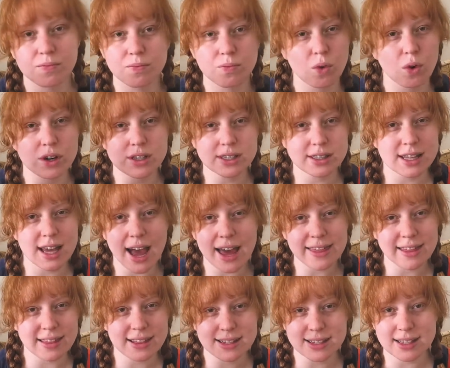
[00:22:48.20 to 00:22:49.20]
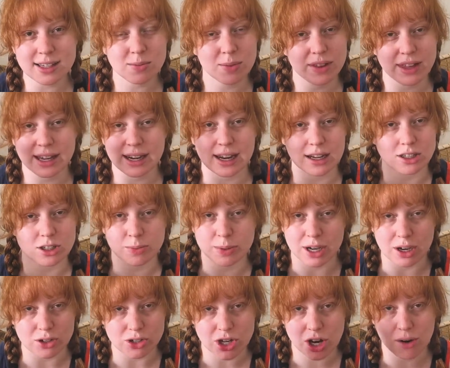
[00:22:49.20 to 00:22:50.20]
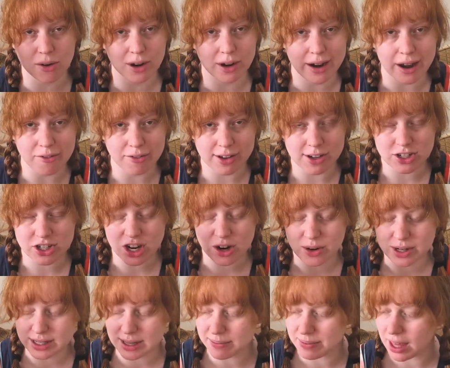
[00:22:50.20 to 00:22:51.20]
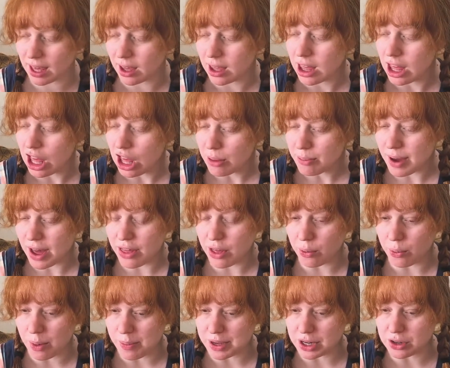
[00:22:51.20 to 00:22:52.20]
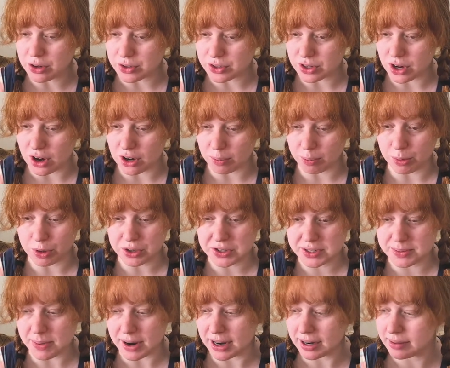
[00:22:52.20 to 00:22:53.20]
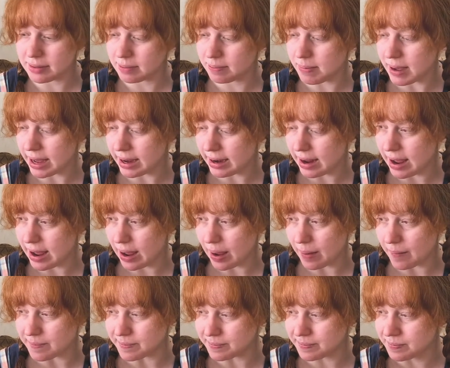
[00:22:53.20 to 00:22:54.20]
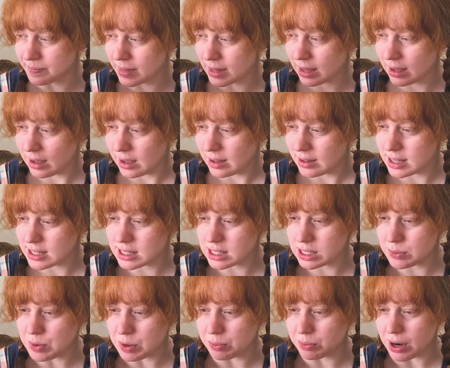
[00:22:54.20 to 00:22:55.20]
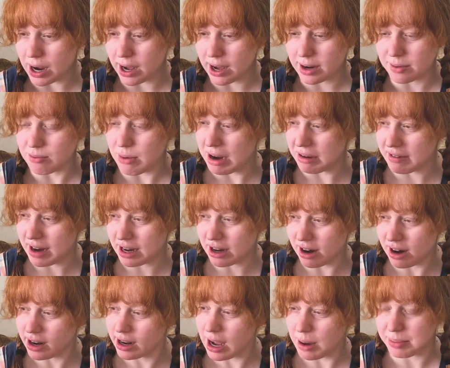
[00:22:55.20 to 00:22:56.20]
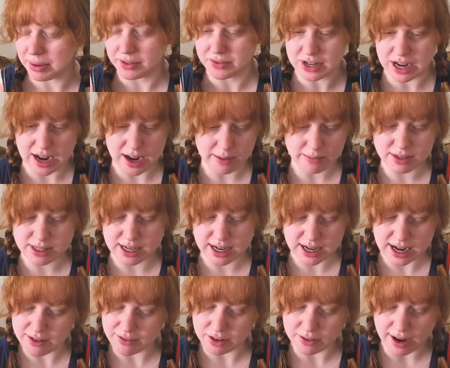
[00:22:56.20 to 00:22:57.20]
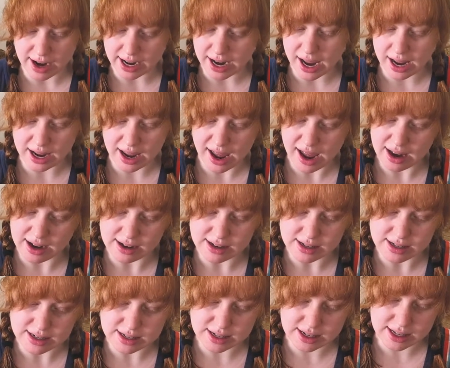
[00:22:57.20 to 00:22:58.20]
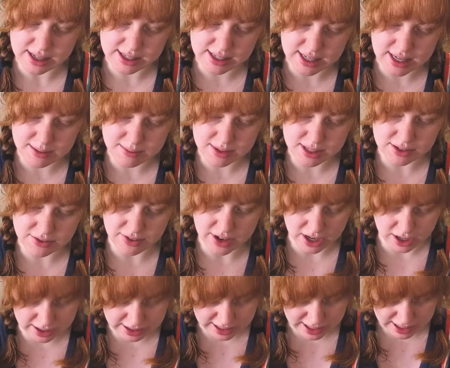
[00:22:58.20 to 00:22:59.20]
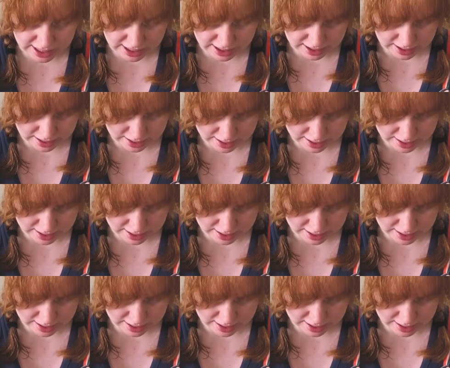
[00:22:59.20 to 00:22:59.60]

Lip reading: or I think this is gonna be like an HBO show or a Netflix show or something by the woman who starred in Booksmart. But this has been brought on my radar a couple of times and I never read it, and it seems fairly,